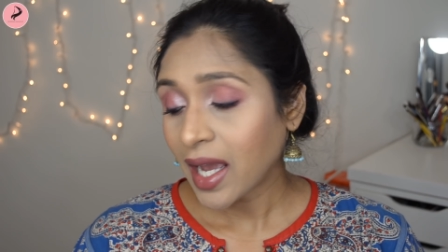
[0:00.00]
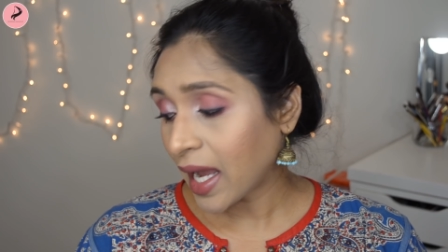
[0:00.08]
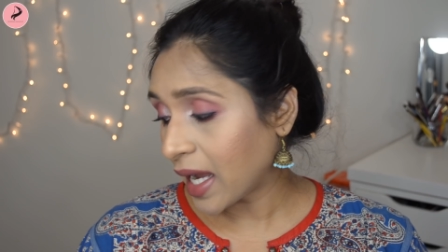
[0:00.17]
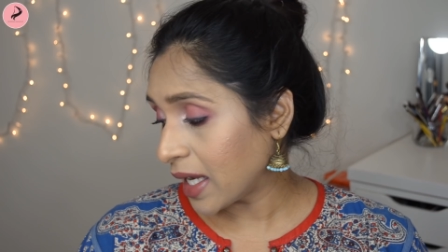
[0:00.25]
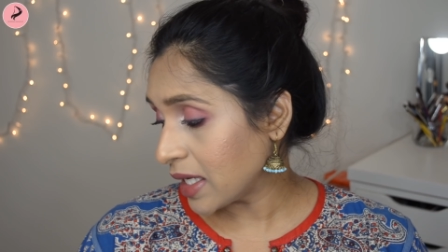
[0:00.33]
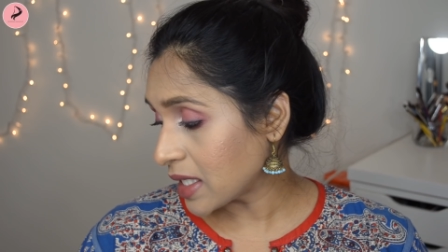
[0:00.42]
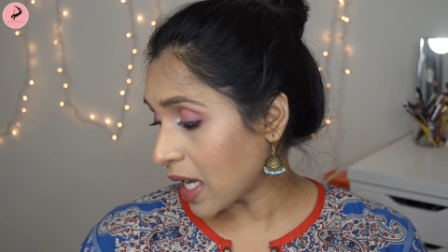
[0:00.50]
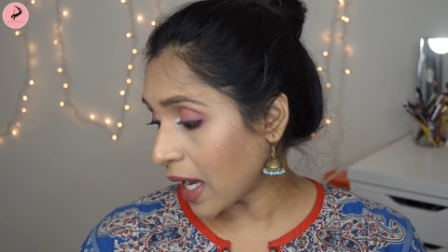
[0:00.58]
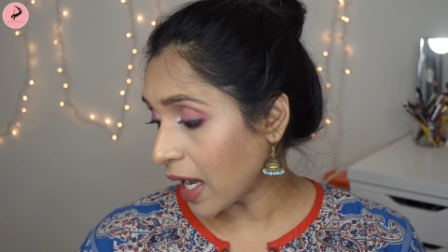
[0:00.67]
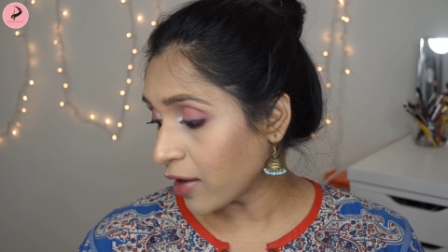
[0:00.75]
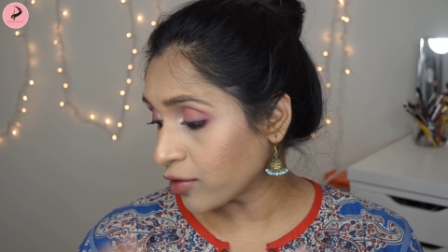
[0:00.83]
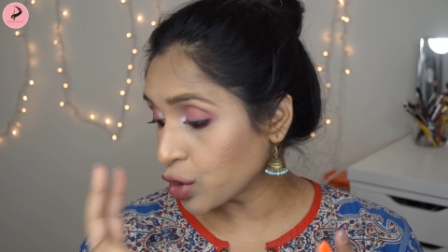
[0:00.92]
and I
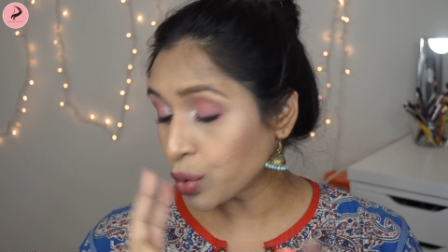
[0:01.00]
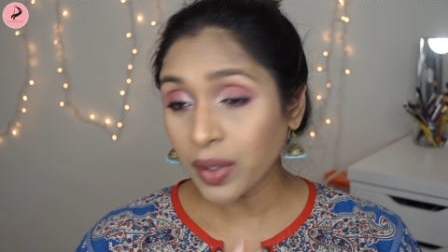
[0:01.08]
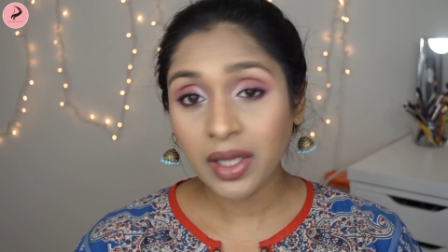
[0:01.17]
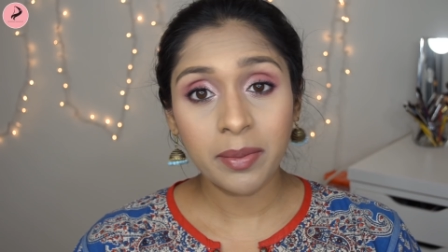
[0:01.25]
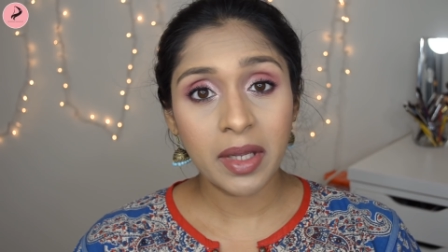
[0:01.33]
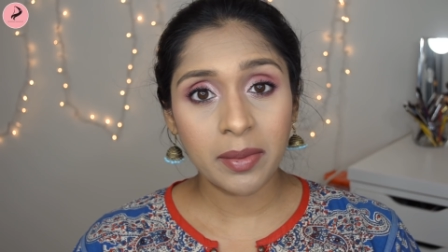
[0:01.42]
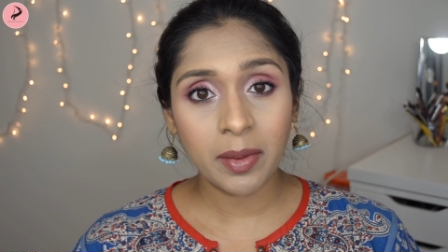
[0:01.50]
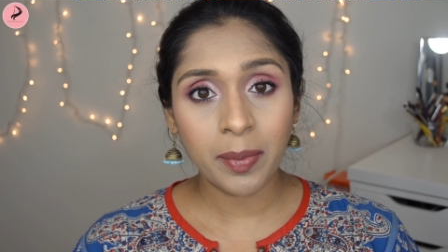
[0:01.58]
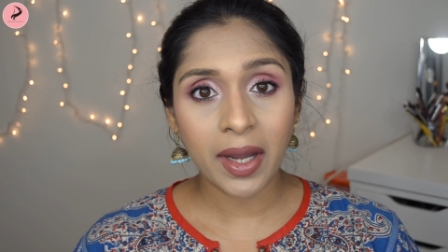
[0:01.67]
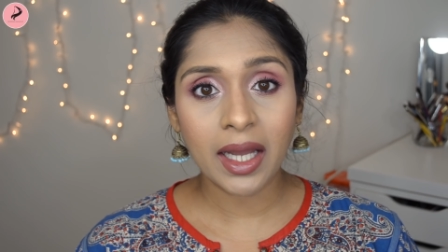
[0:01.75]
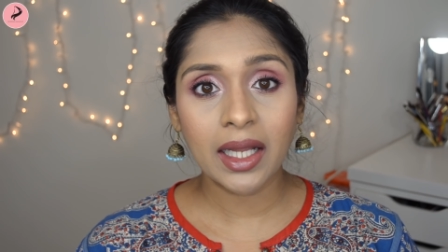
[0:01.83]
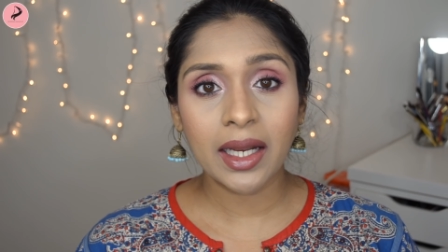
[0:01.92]
have 2 in the maybe
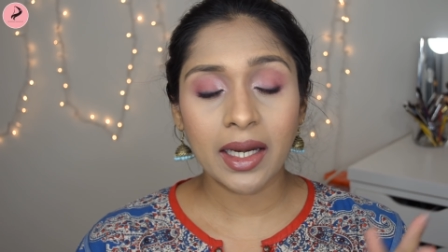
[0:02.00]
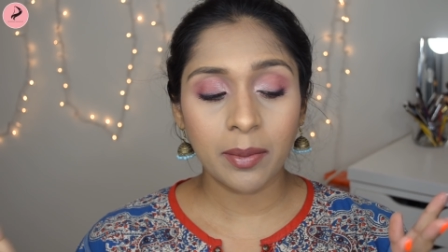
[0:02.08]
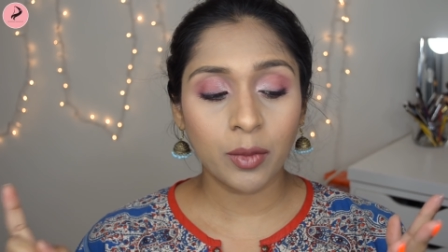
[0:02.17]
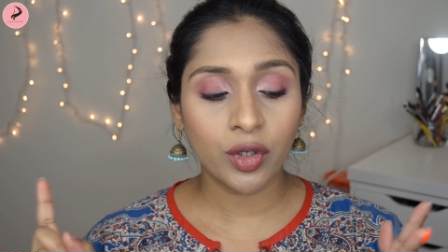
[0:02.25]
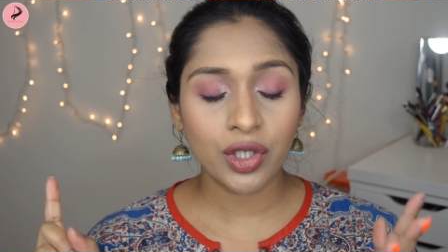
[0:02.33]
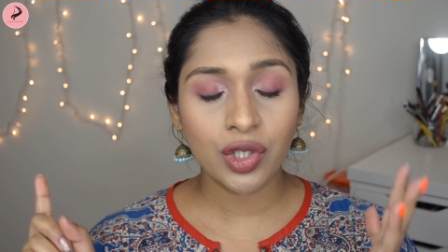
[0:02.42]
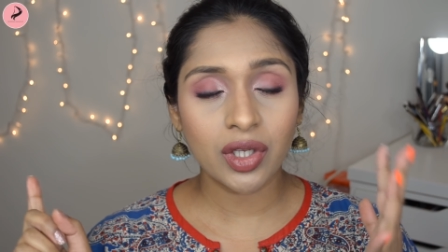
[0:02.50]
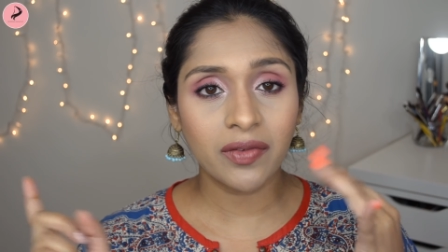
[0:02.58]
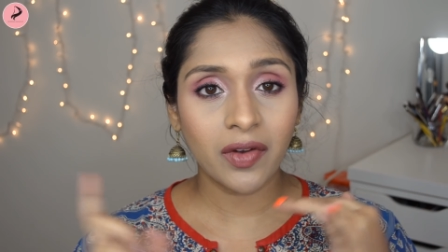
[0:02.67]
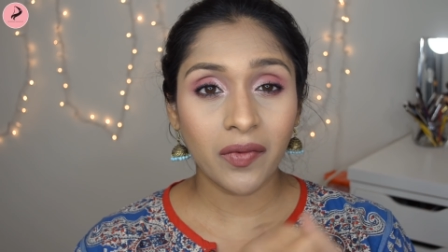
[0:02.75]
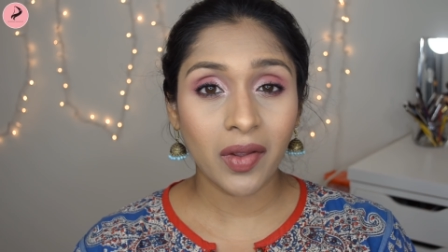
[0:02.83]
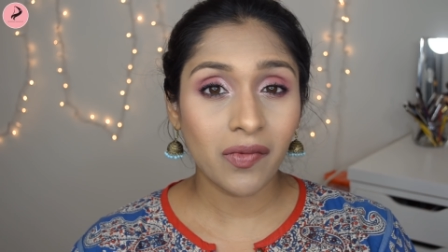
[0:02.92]
pile, and I'm going to give
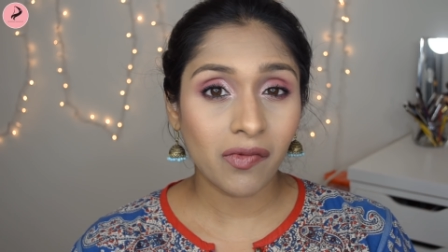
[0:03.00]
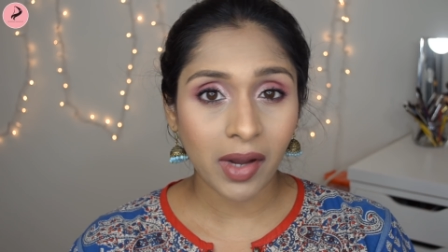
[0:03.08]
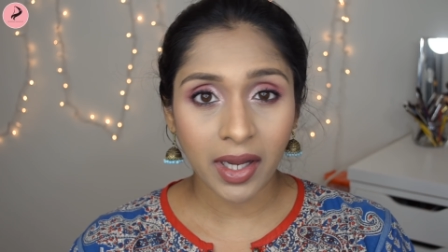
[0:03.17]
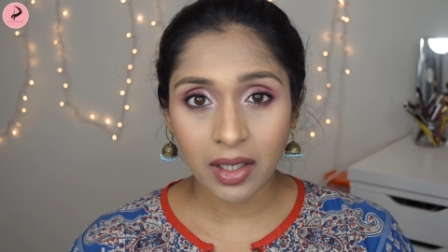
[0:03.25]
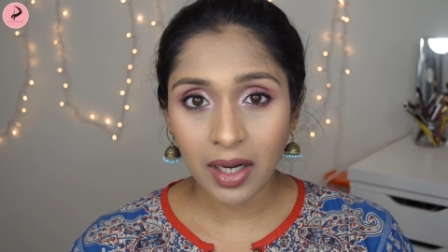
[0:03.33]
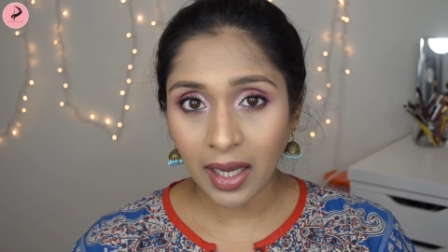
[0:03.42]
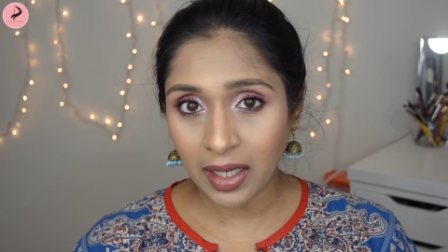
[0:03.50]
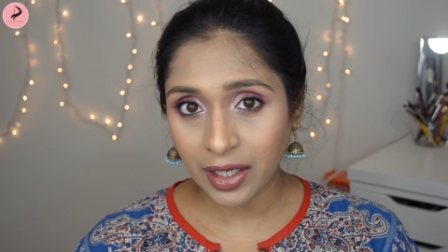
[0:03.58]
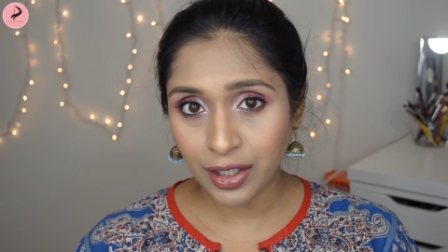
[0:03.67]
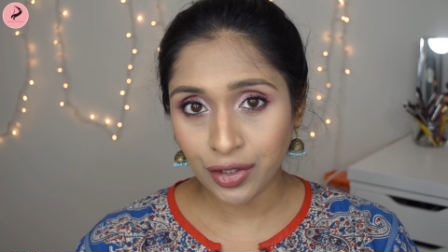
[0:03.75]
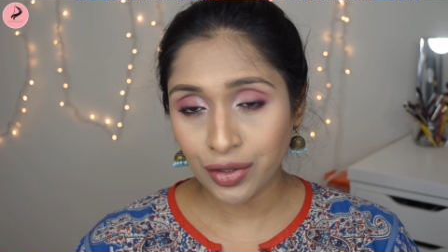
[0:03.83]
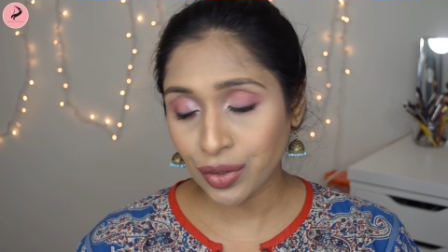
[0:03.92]
away 1
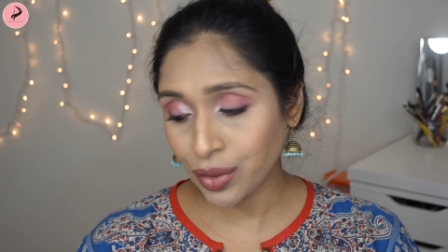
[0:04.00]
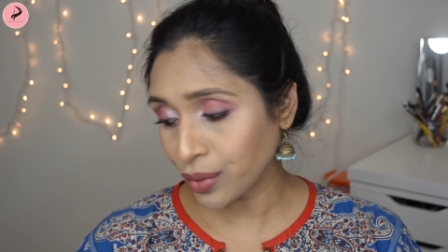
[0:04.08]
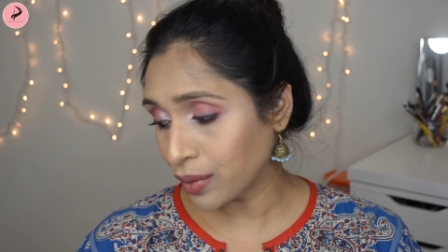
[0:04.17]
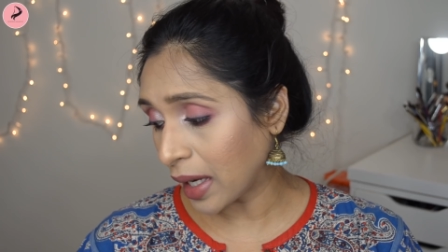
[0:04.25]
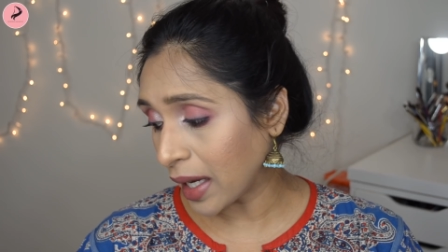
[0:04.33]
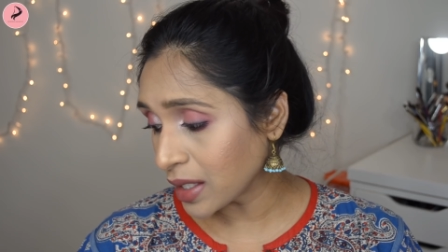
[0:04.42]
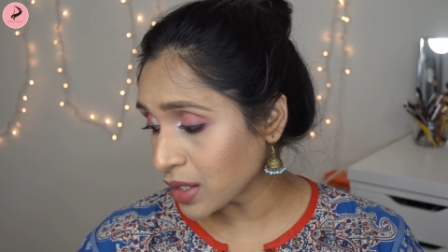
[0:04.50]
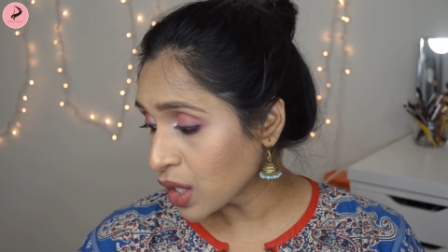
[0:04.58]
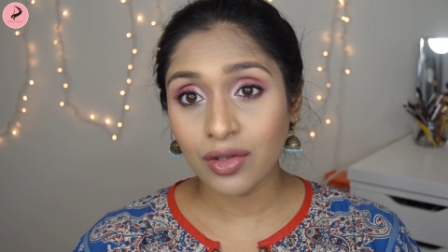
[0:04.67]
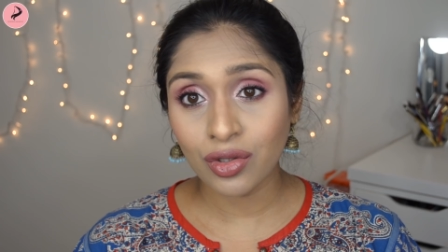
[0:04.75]
highlighter to you guys.